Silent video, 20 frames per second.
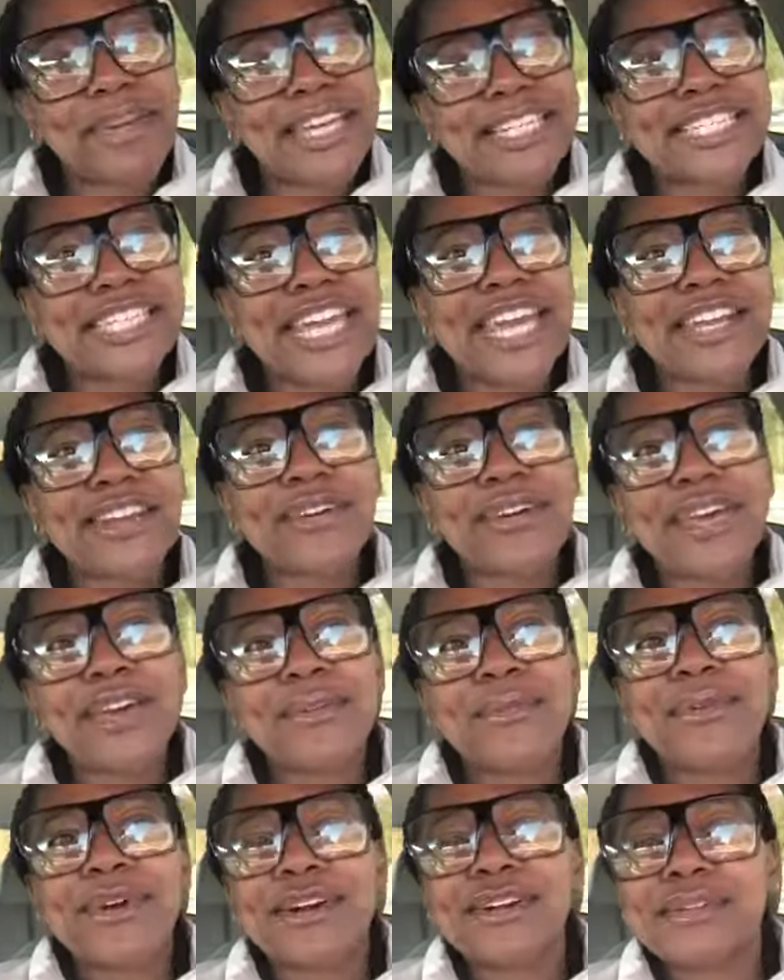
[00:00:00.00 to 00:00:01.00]
channel
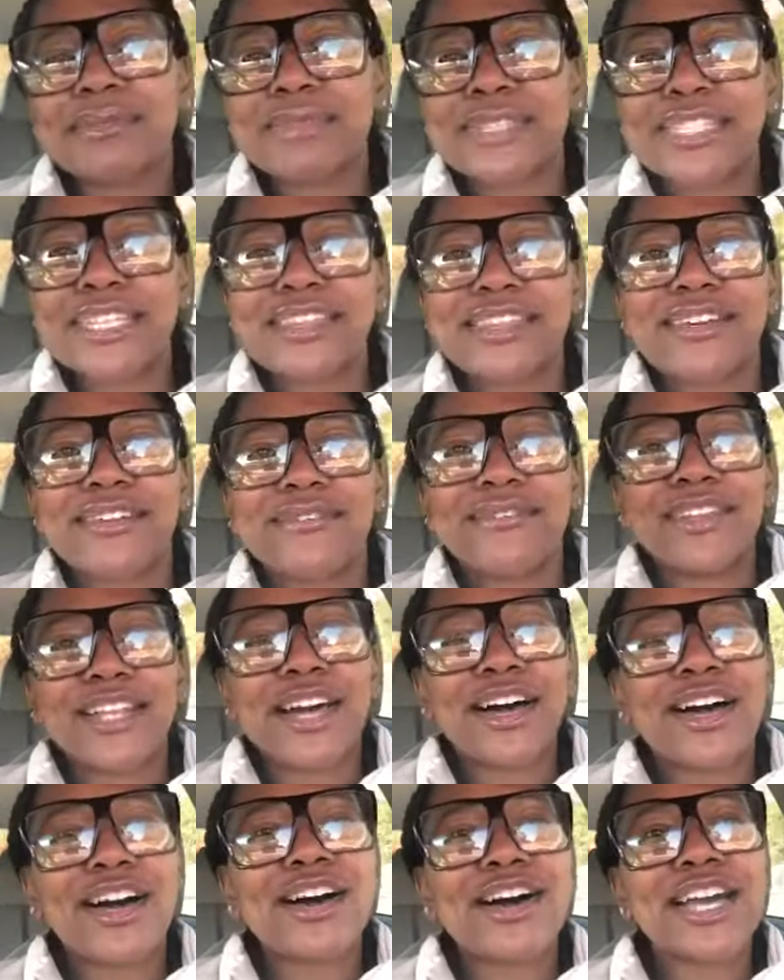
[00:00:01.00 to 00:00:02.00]
and welcome to the
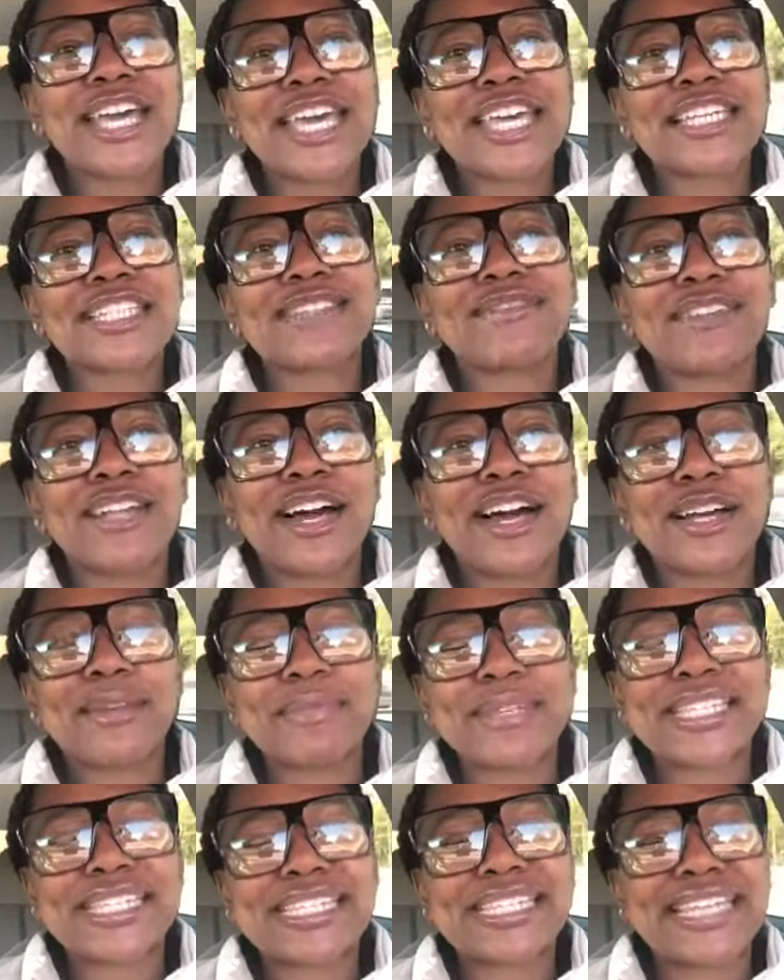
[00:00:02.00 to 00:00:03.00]
vlog it's
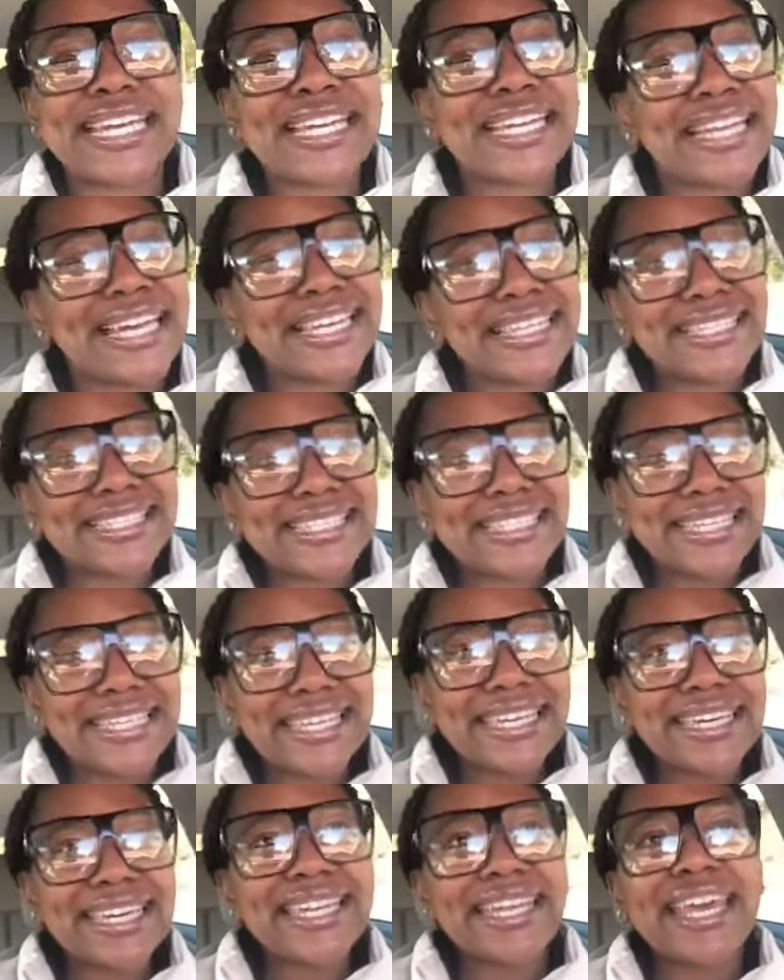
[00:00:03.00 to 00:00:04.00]
vlogmas day
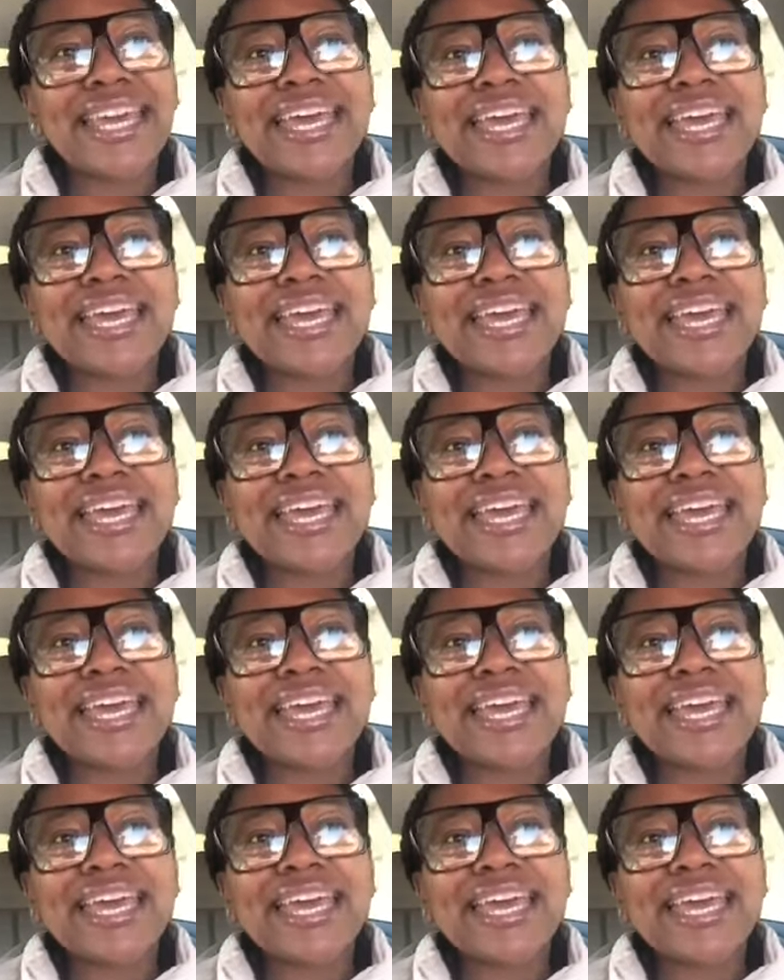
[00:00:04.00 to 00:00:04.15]
19